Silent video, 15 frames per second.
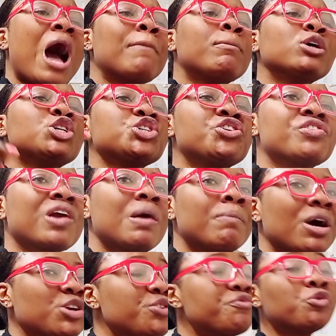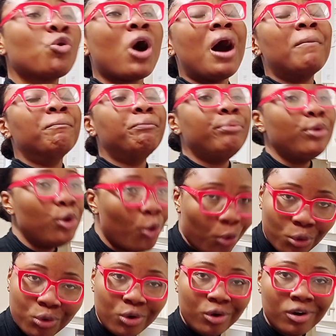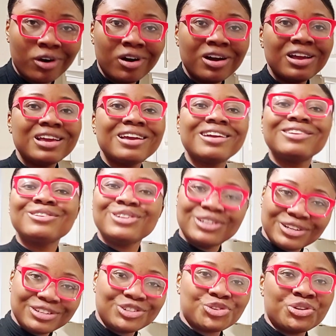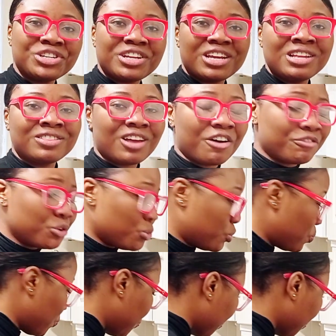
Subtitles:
how much grammar you even go and blow during the interview.